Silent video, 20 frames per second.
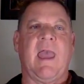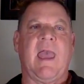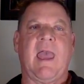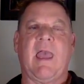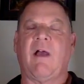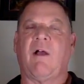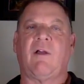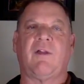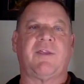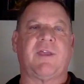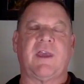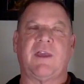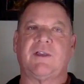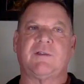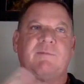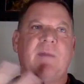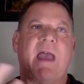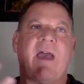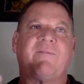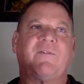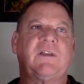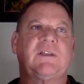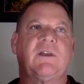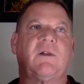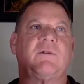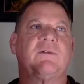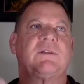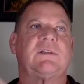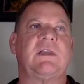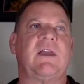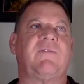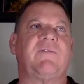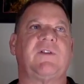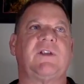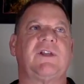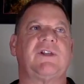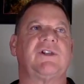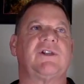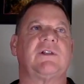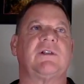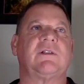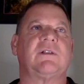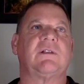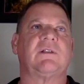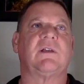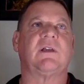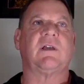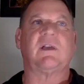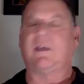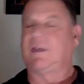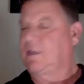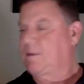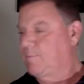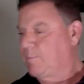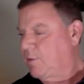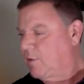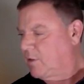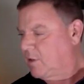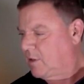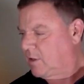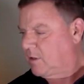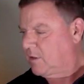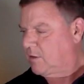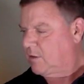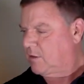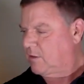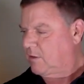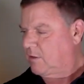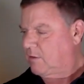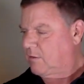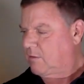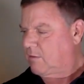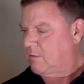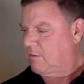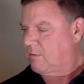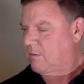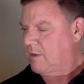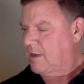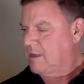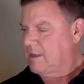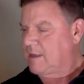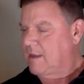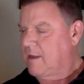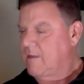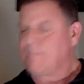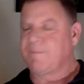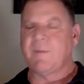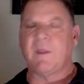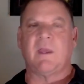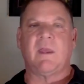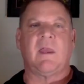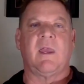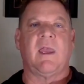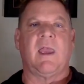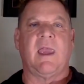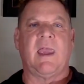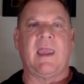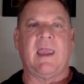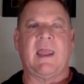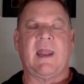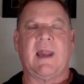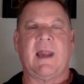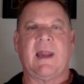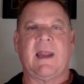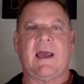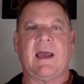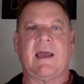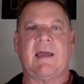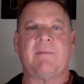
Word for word: Health, I use Maffetone's definition. His book is right there. And